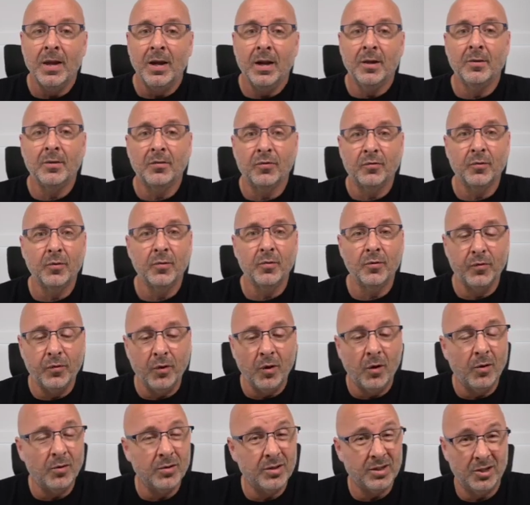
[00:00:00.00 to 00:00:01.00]
the fruit
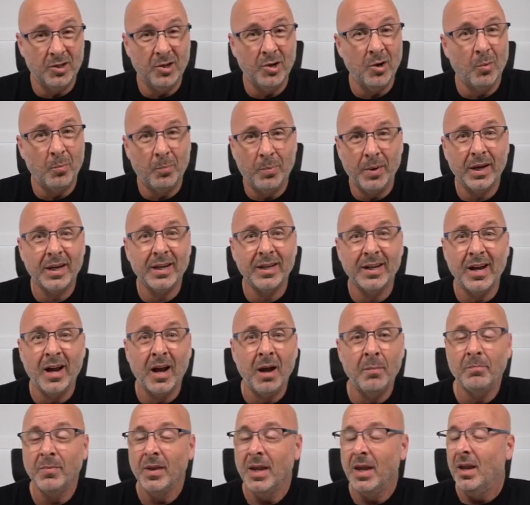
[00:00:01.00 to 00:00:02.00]
falls and you don't pick it
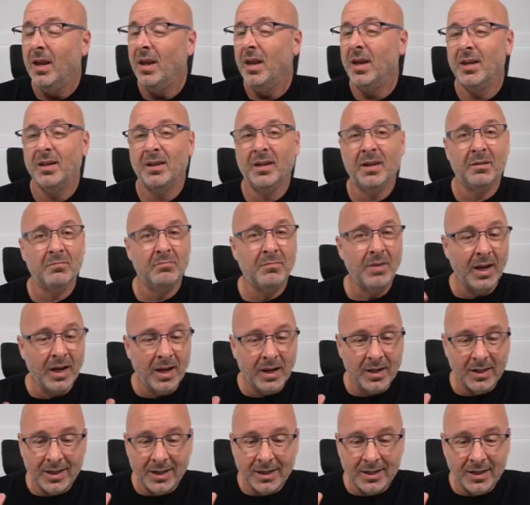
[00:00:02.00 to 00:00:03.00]
up? And
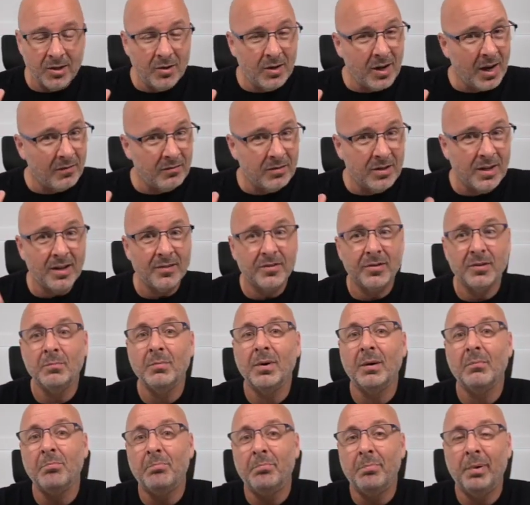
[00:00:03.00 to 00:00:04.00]
man, you got nothing
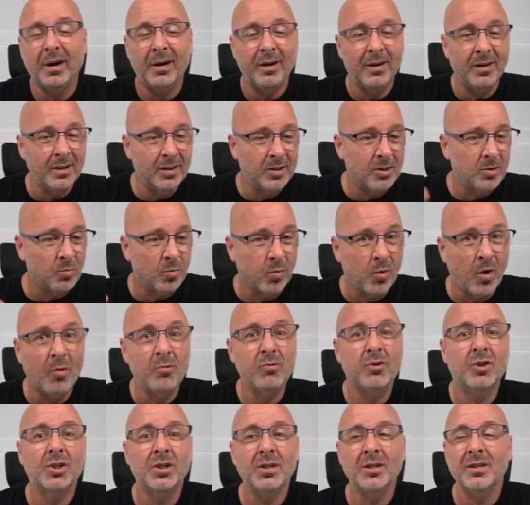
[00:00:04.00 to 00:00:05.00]
but bugs,
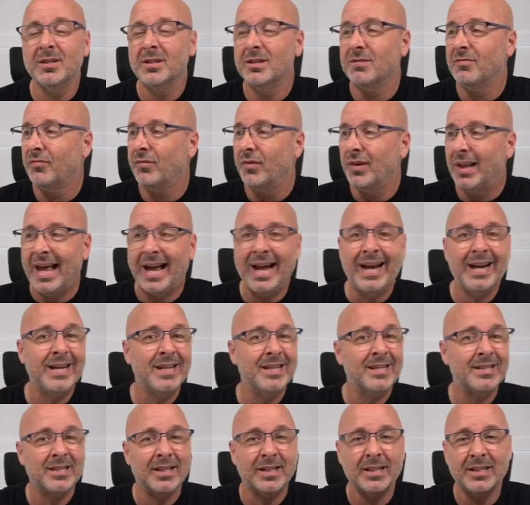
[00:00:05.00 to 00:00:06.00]
roaches,
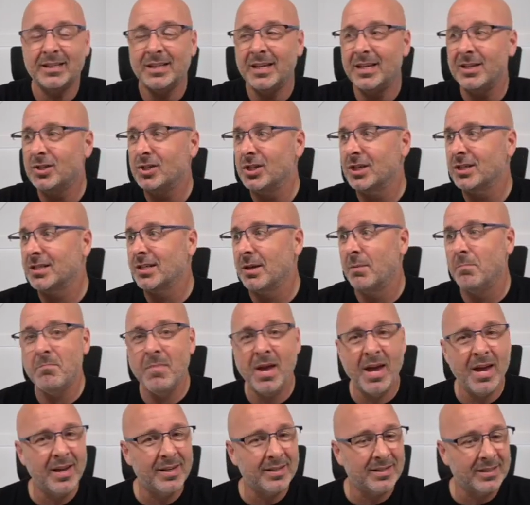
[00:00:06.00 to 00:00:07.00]
flies. It's just a
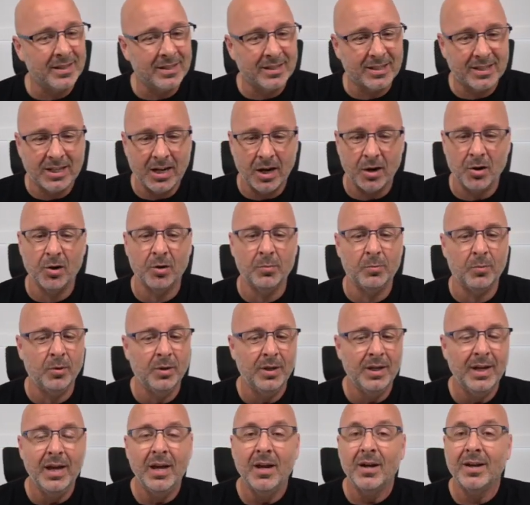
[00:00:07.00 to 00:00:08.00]
mess. It's
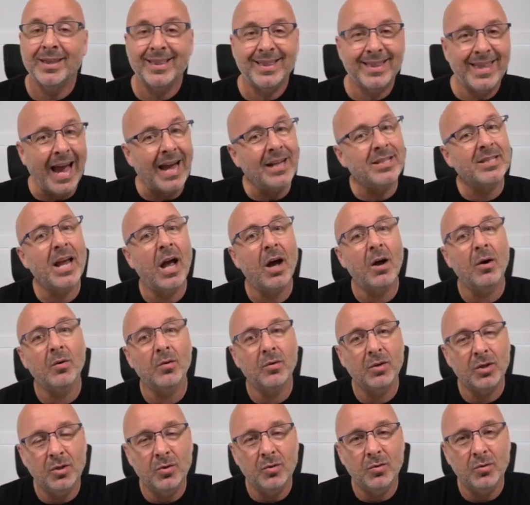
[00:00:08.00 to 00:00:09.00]
terrible. That's
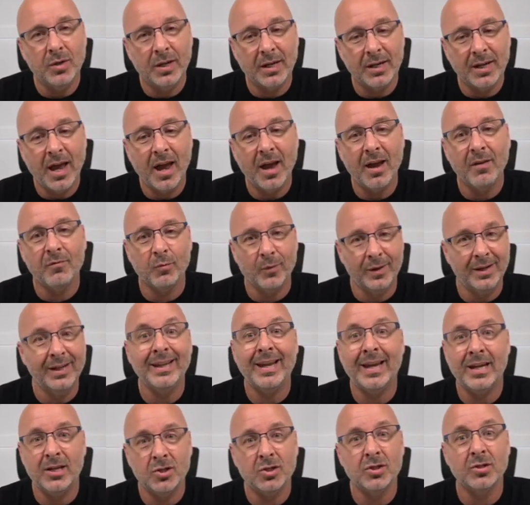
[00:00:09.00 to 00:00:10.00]
how you can have
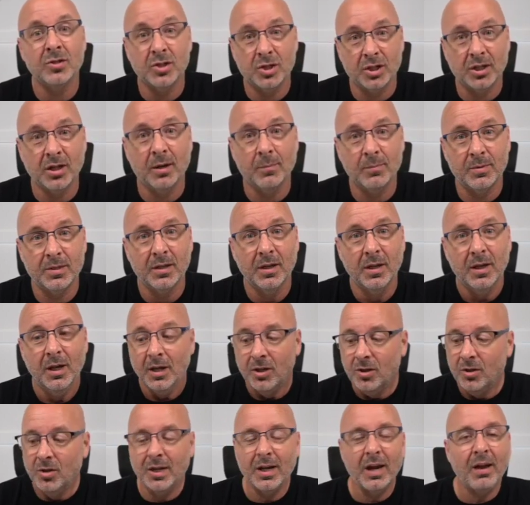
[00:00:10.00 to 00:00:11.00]
relationships.
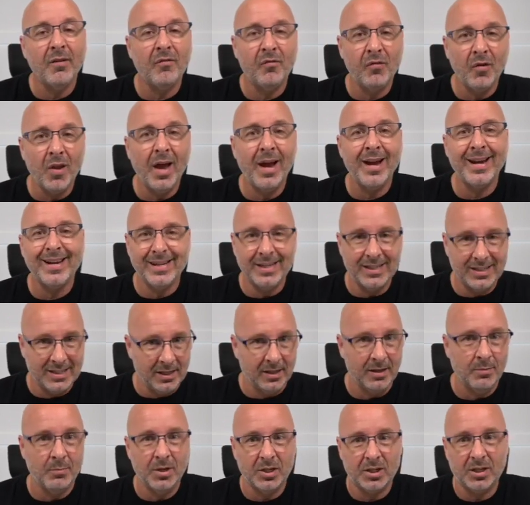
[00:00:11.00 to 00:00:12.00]
You can have flies
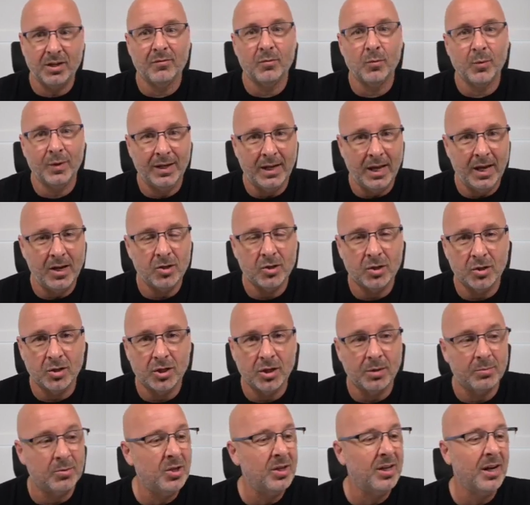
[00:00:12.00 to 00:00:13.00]
in the midst of a
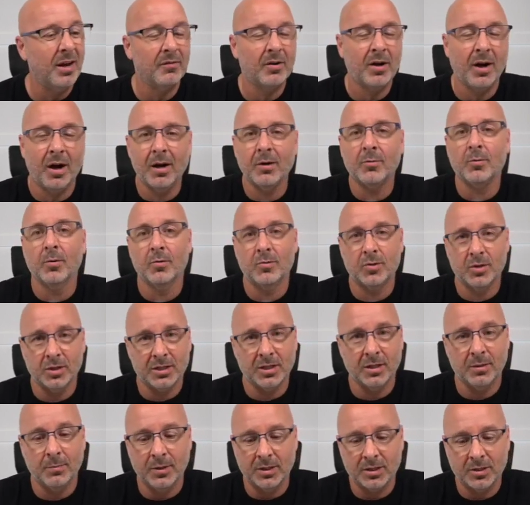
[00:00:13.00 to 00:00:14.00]
relationship. You can have cockroaches
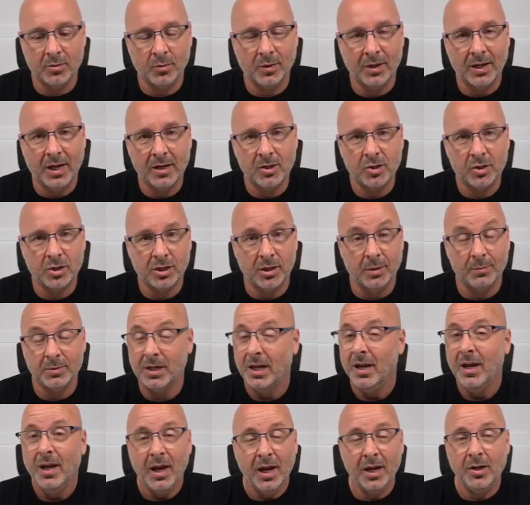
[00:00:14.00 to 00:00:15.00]
in the midst of relationships.
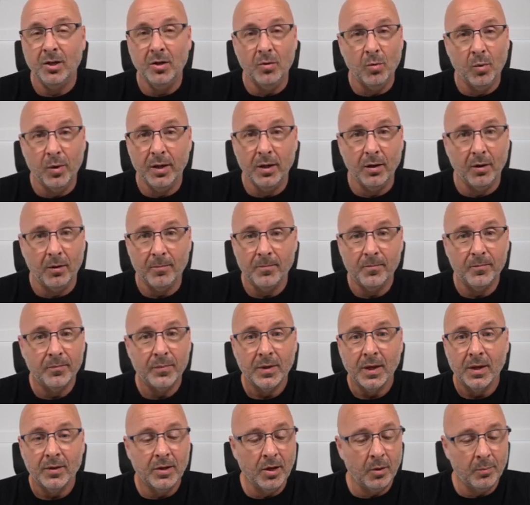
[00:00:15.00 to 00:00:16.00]
And you will.
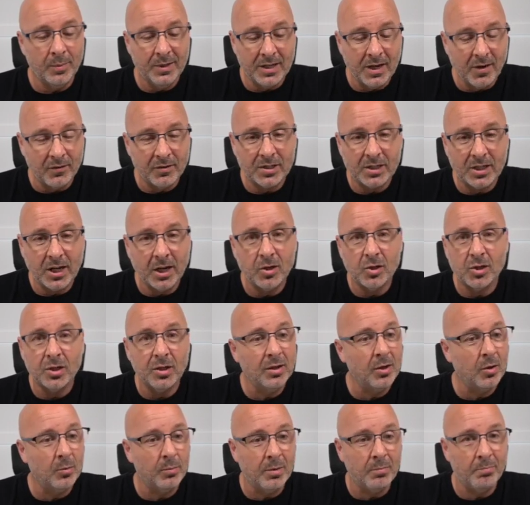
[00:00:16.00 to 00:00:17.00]
There'll be
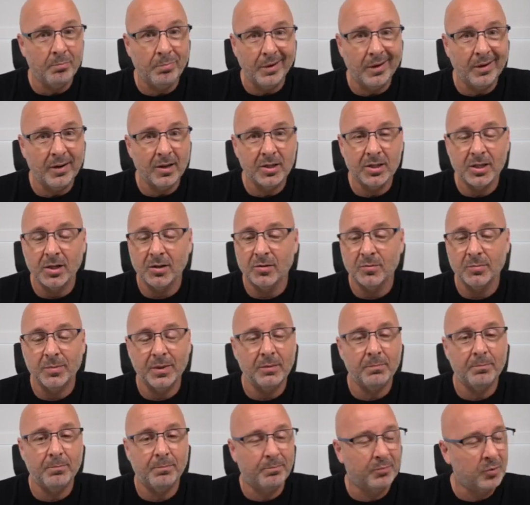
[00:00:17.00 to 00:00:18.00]
devastation. There'll be bugs. There'll
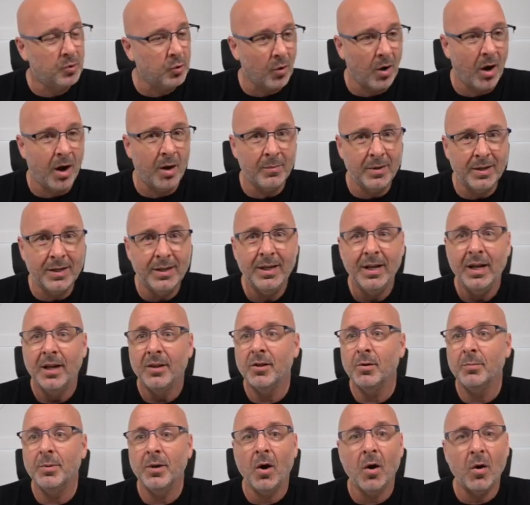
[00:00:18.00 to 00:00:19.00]
be trauma.
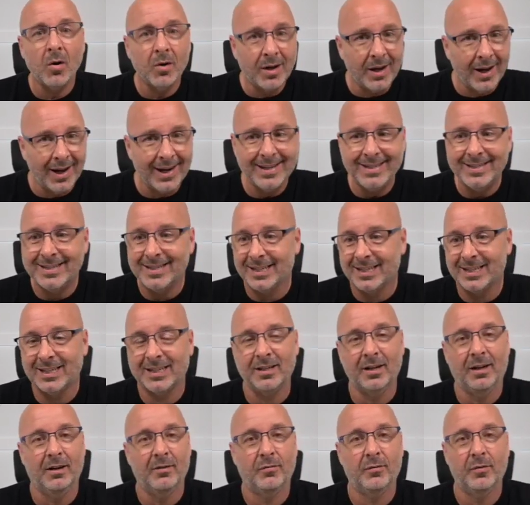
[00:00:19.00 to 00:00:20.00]
There'll be all kinds of
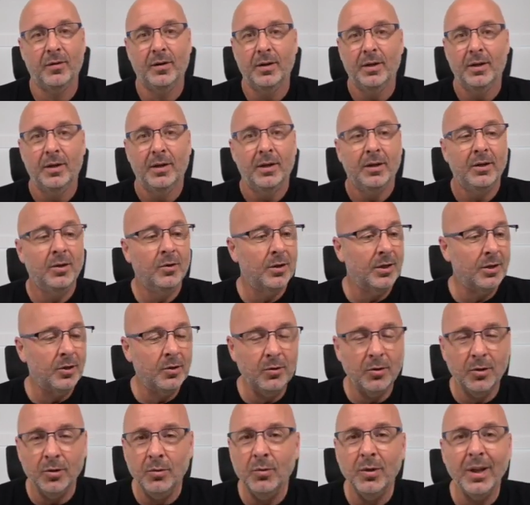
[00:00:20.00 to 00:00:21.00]
stuff. You know,
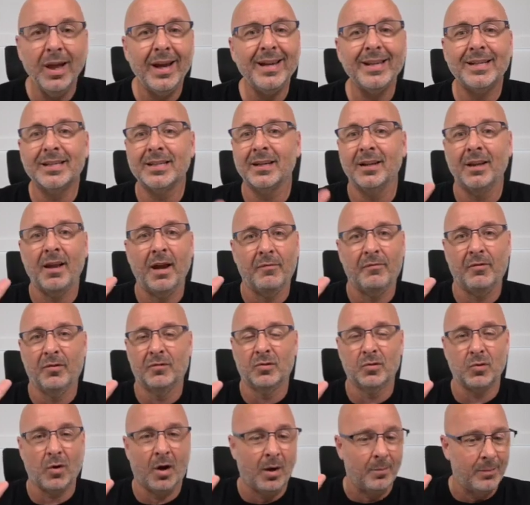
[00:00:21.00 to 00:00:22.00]
who likes a life
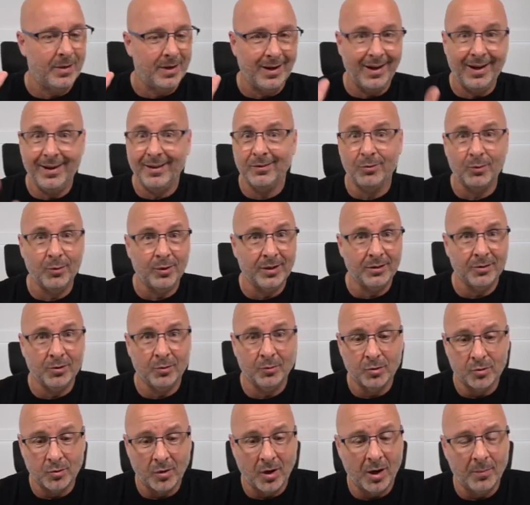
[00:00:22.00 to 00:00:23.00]
of drama? I don't want
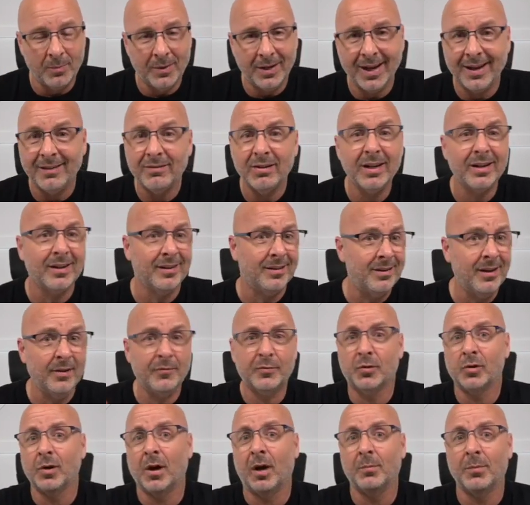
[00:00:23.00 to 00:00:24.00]
no drama. I got
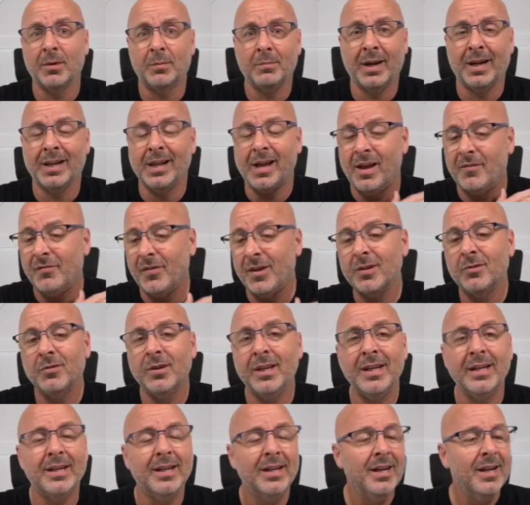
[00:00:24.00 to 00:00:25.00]
enough drama in my life. I
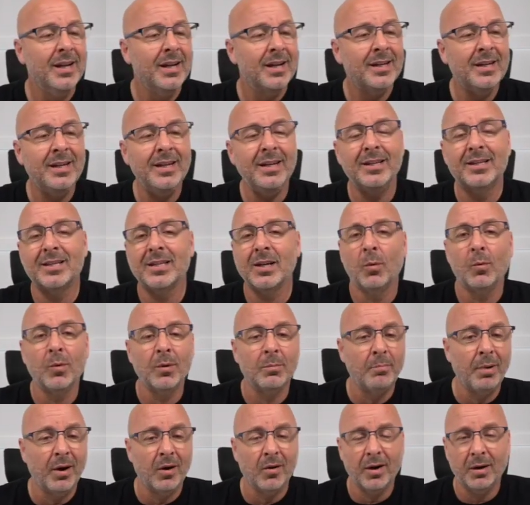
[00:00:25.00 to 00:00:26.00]
don't need
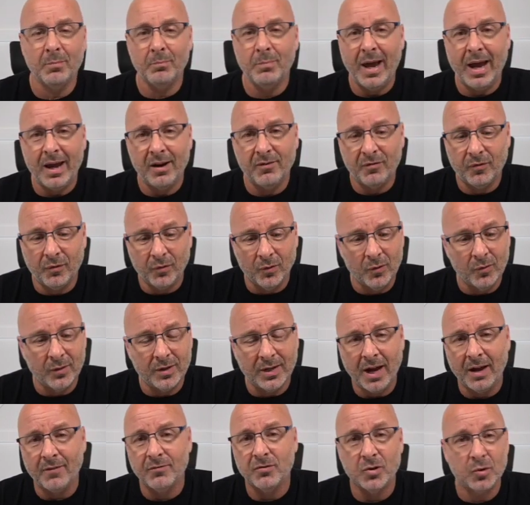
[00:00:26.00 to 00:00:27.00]
someone bearing bad fruit
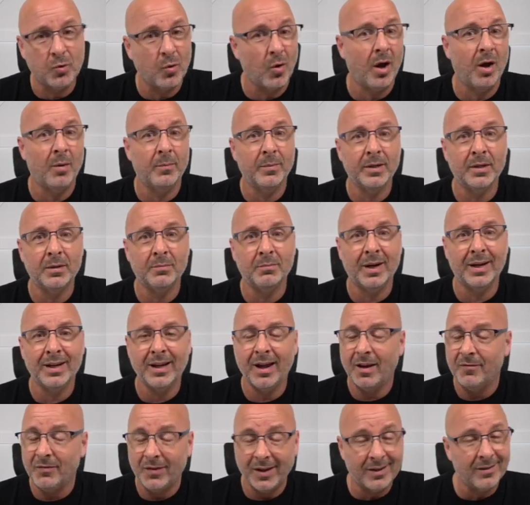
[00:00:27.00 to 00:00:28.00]
to have drama in my
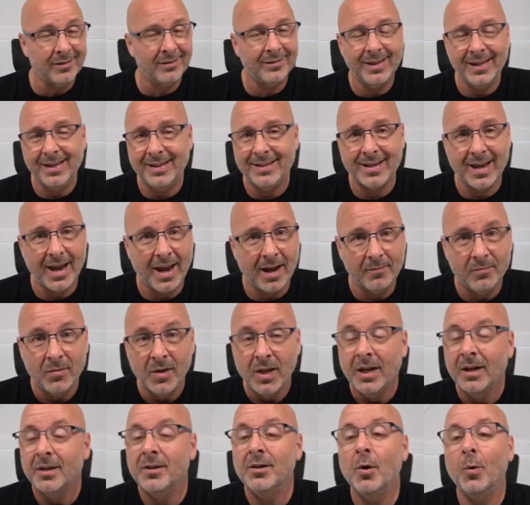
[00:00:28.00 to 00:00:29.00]
life. I don't need that.
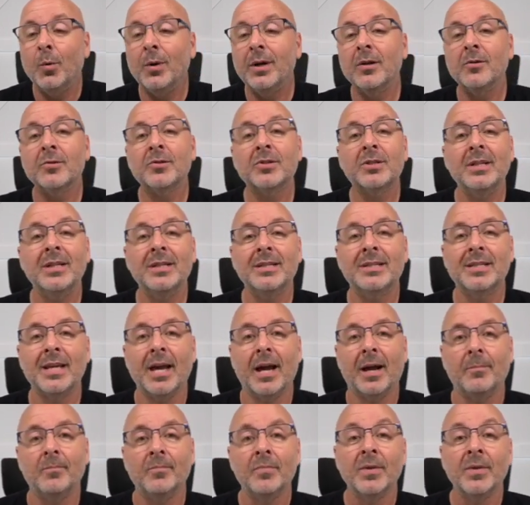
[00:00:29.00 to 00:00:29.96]
No one else needs that.